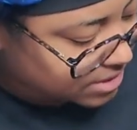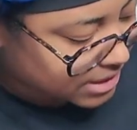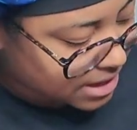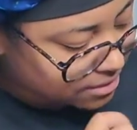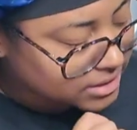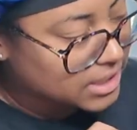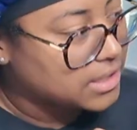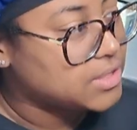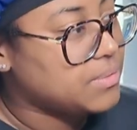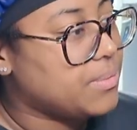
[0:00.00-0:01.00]
on the outside
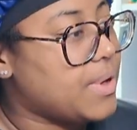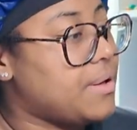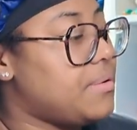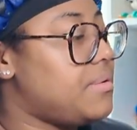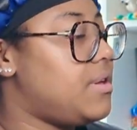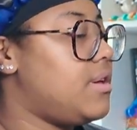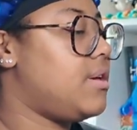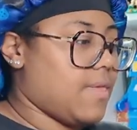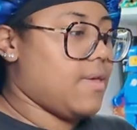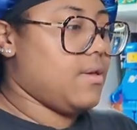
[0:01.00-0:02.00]
as well.
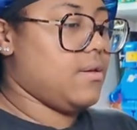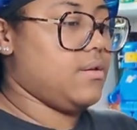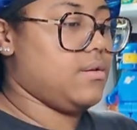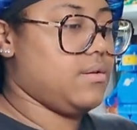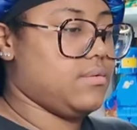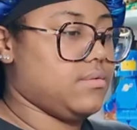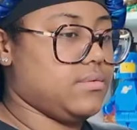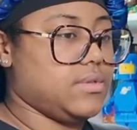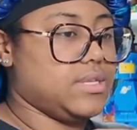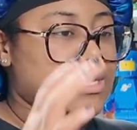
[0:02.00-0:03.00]

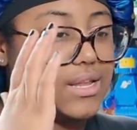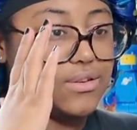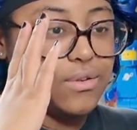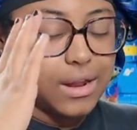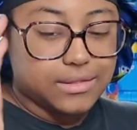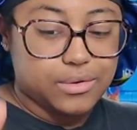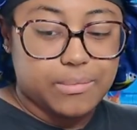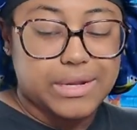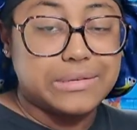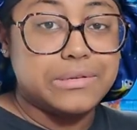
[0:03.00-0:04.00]
This set do got a little
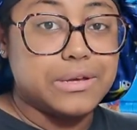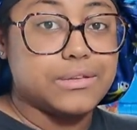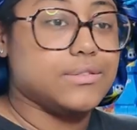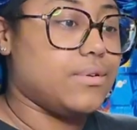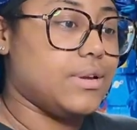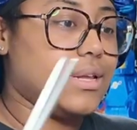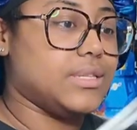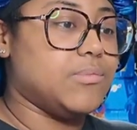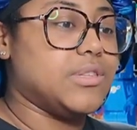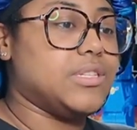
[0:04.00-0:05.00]
bit of dust on it.
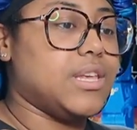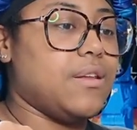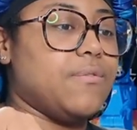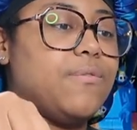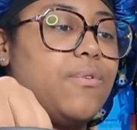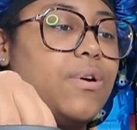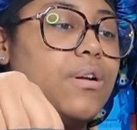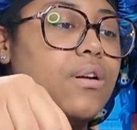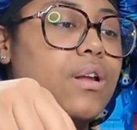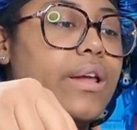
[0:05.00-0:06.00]
It's been sitting
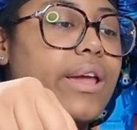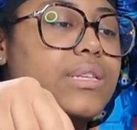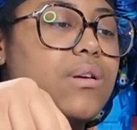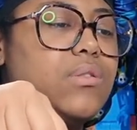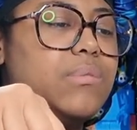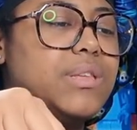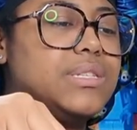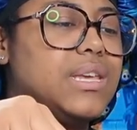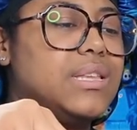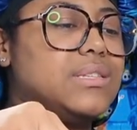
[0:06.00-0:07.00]
it's only been
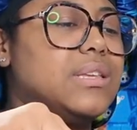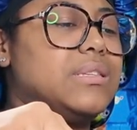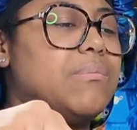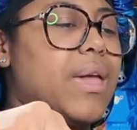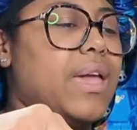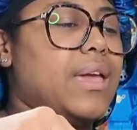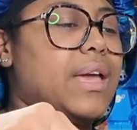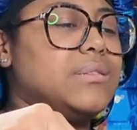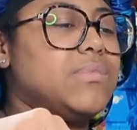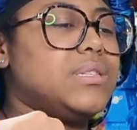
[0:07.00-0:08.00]
sitting since May. It
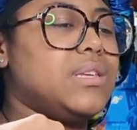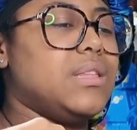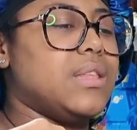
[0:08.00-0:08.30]
hasn't been sitting